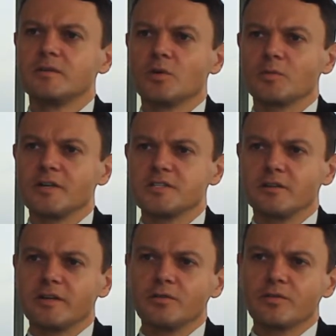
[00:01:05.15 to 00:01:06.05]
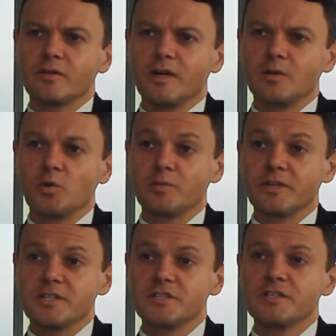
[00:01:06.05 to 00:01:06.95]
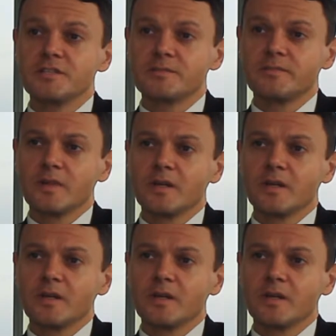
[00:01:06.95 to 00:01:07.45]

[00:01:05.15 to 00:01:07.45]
workplace ill health and workplace injuries.